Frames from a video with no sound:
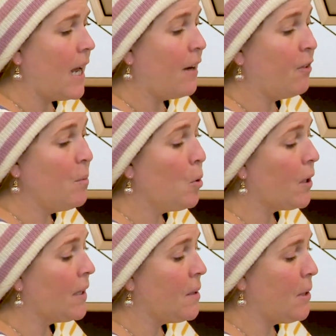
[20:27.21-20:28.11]
Every
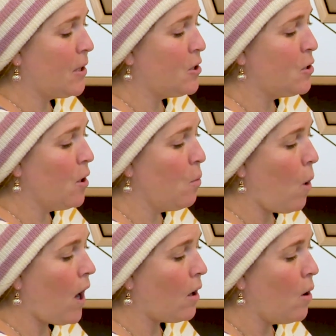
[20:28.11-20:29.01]
morning, the bears took a
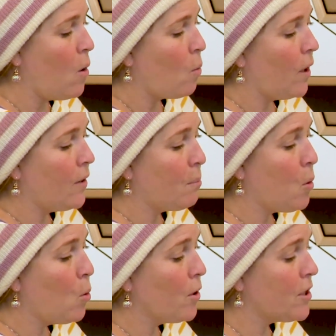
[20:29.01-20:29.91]
walk while their
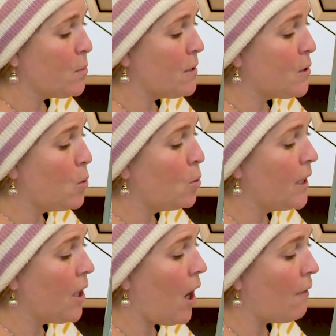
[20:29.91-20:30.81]
porridge was
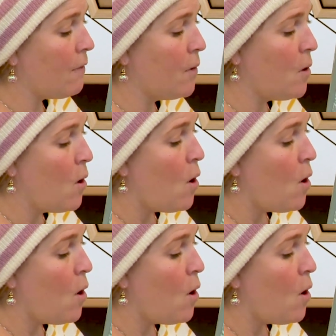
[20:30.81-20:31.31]
cooling off.